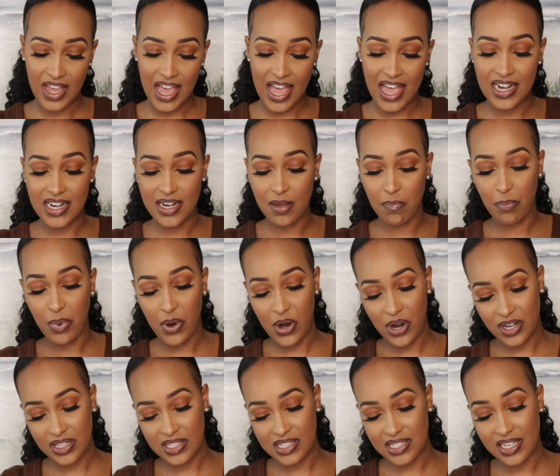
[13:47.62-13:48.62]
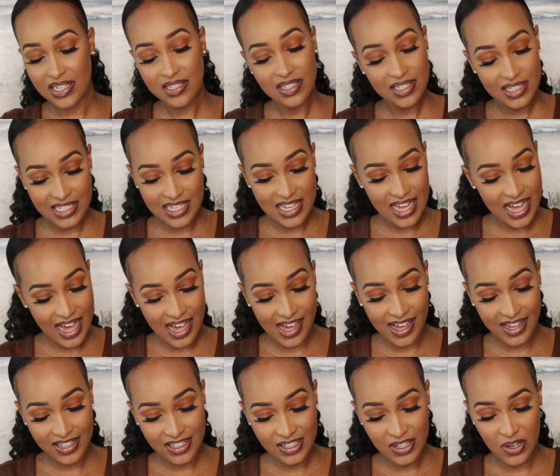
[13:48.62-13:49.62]
and the birds in the
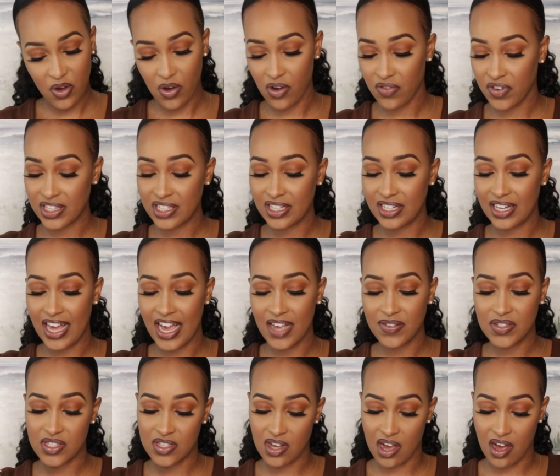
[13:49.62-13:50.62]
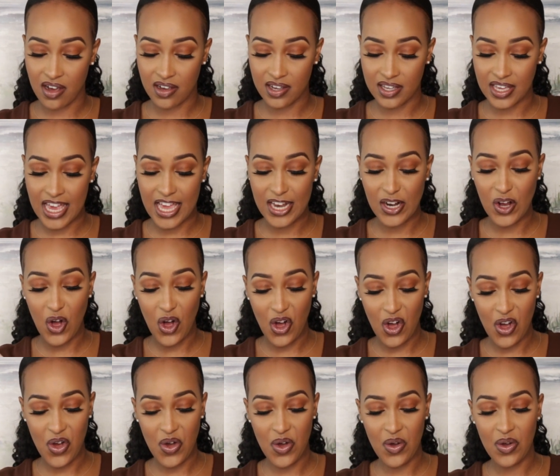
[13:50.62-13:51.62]
sky over the livestock and
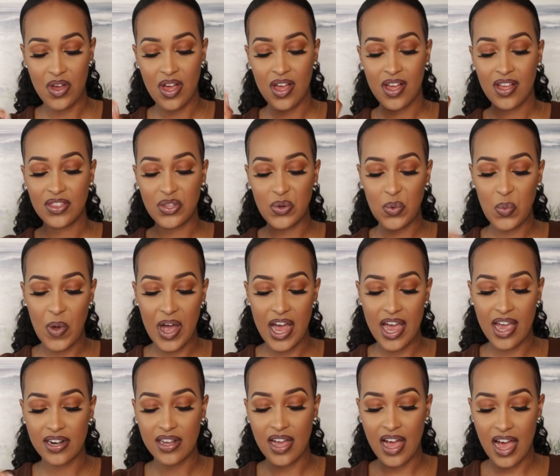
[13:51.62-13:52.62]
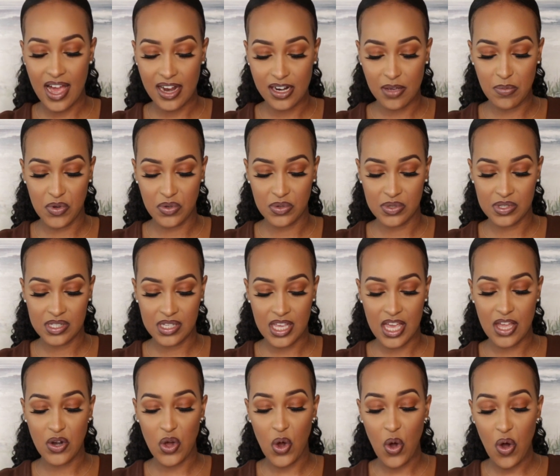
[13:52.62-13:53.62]
all the wild animals
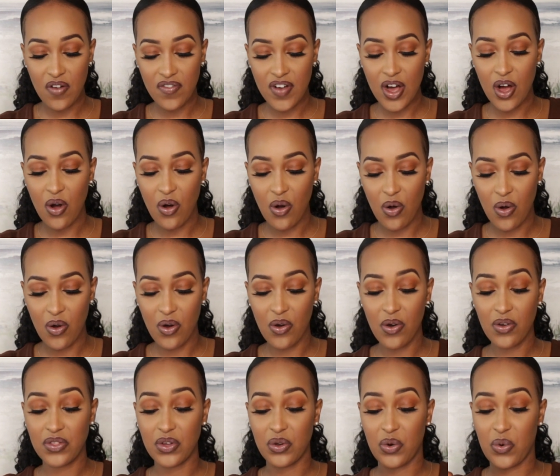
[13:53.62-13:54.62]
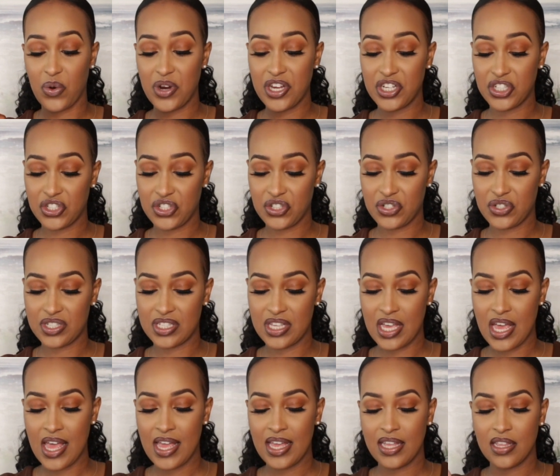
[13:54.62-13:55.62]
and over all the creatures
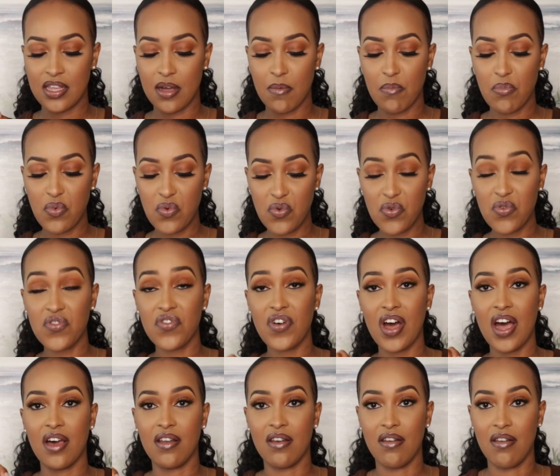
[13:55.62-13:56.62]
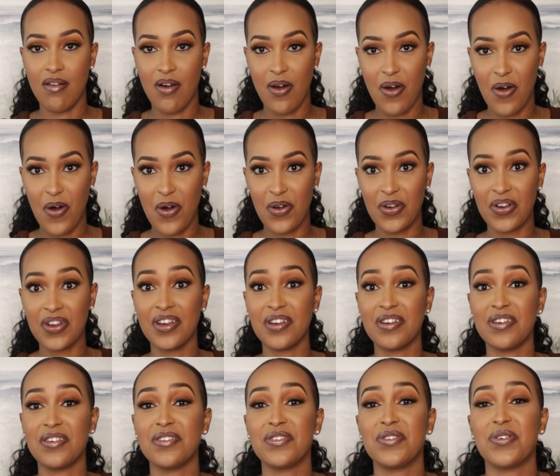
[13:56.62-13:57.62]
that move along
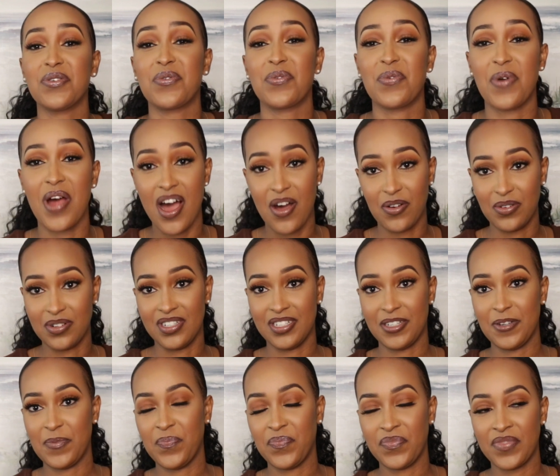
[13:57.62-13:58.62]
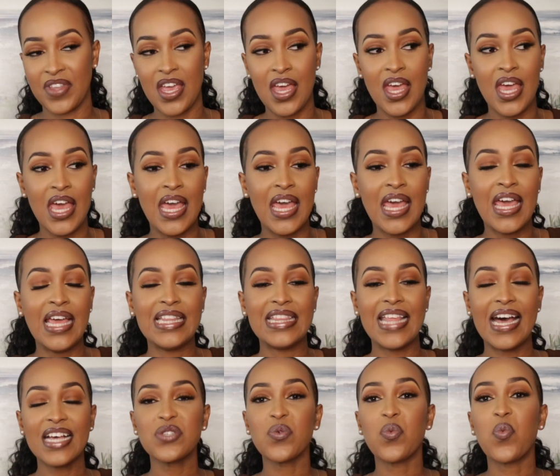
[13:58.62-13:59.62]
the ground
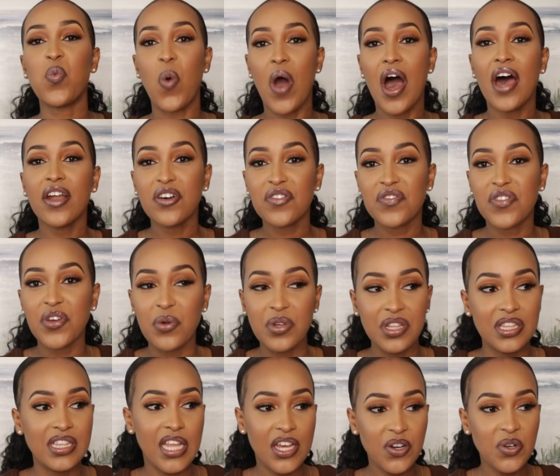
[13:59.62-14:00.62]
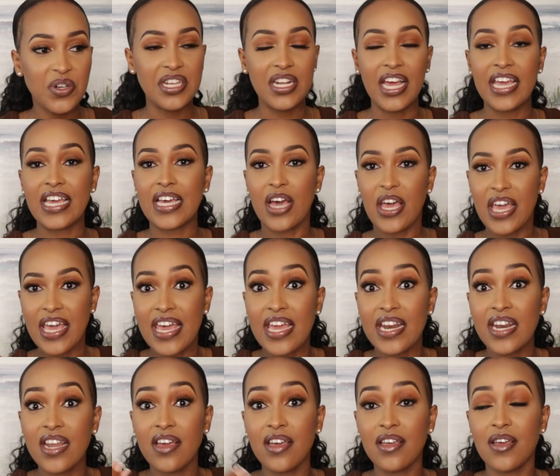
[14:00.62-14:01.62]
that's one of the literally like
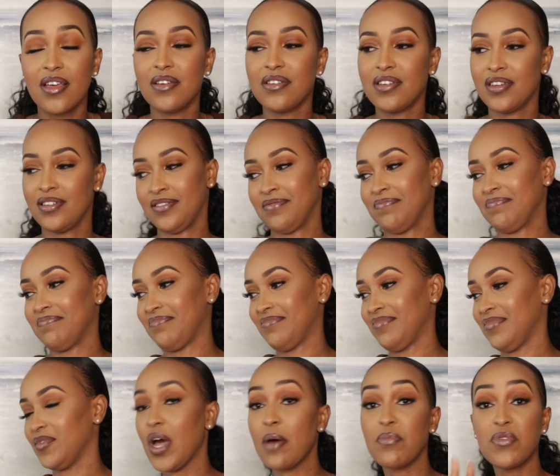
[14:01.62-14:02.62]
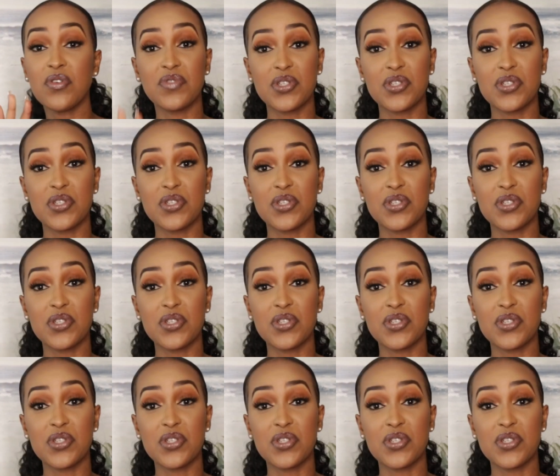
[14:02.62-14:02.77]
in let